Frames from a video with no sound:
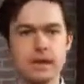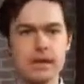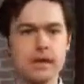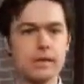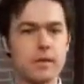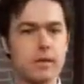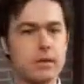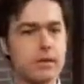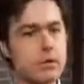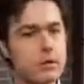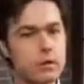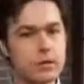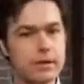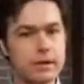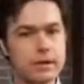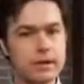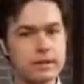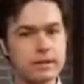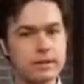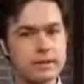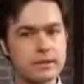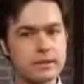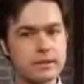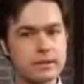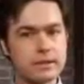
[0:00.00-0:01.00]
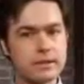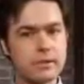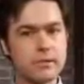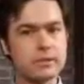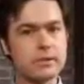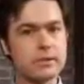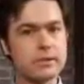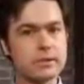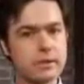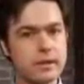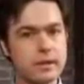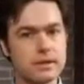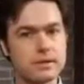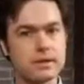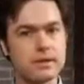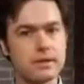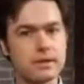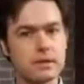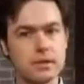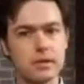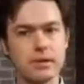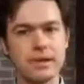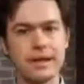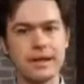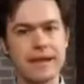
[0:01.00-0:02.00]
The Google Nexus Q doesn't
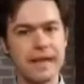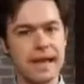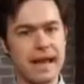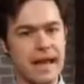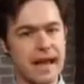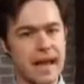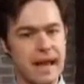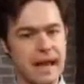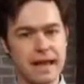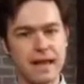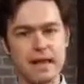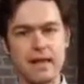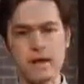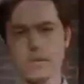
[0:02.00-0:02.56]
look like any